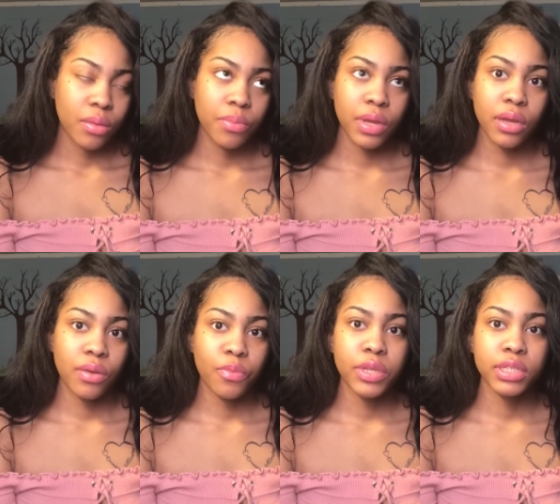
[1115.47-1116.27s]

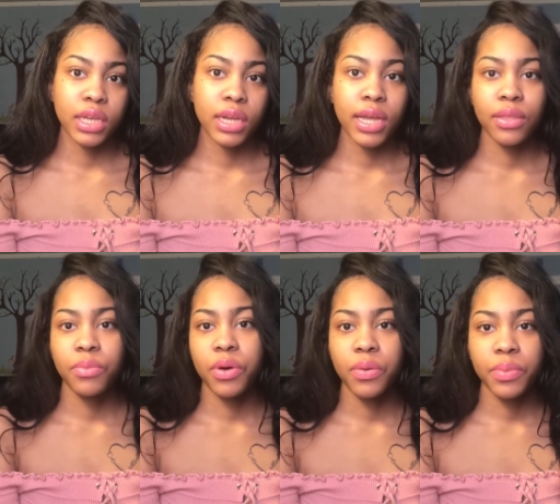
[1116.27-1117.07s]
But once again, at the
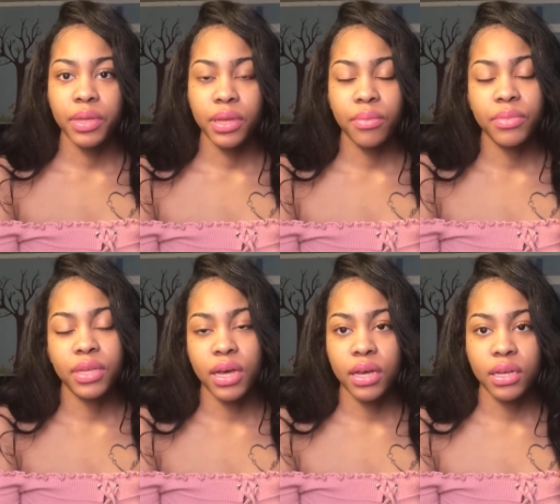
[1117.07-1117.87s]
moment, I'm
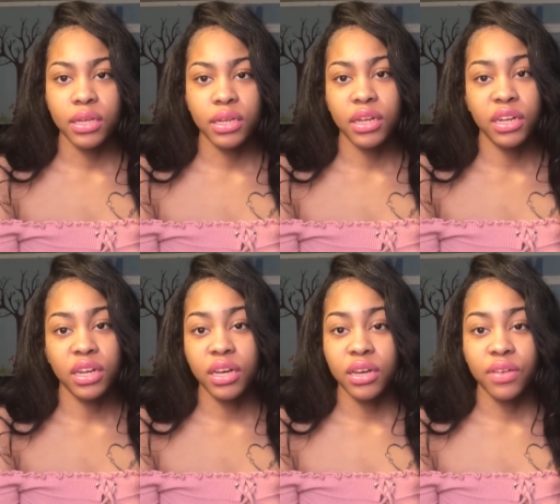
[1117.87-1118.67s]
young and in
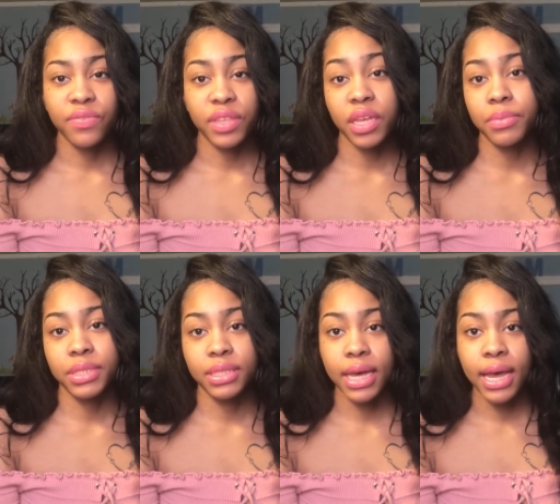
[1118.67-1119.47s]
love,
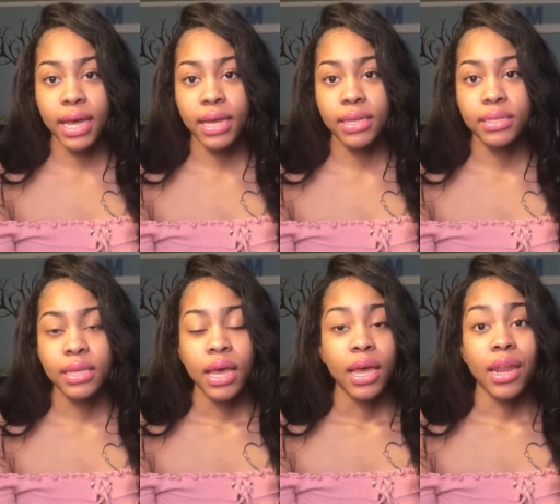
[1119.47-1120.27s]
digmatized.
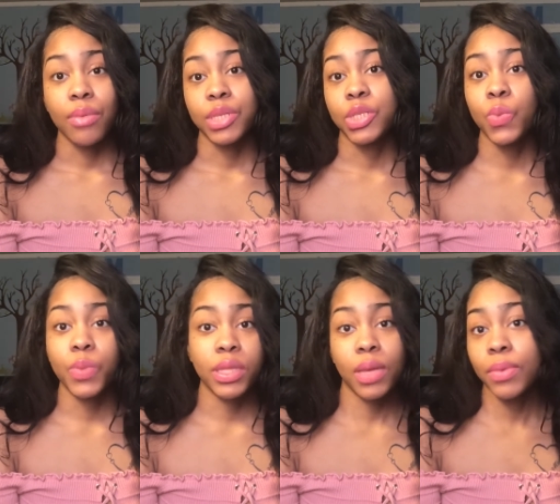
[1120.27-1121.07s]
And I was
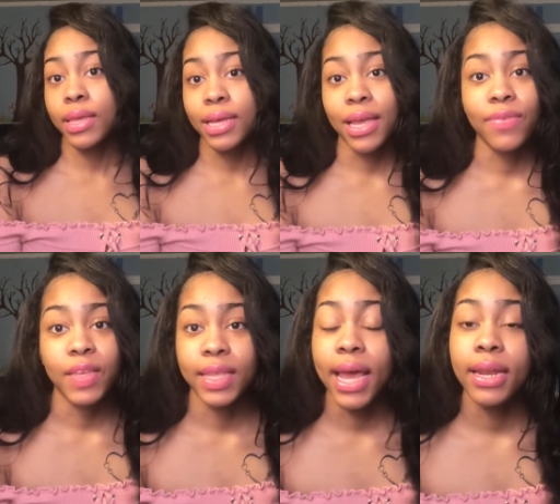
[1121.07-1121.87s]
super digmatized
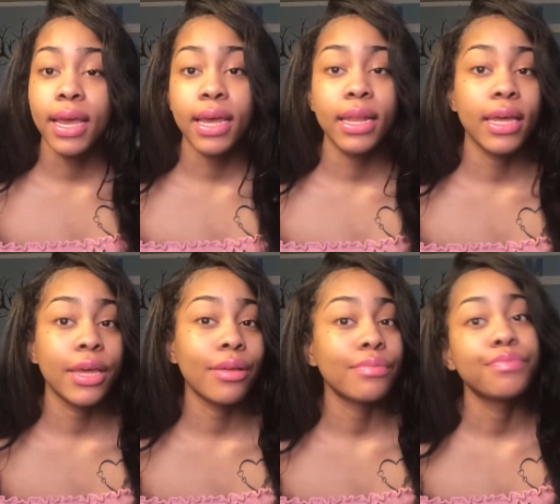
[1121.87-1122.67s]
after that night.
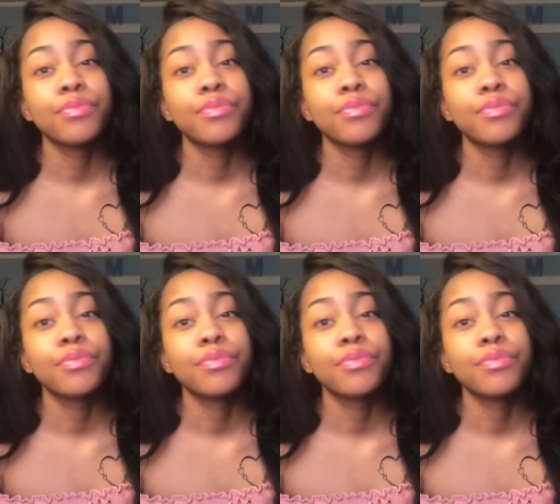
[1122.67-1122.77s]
Like,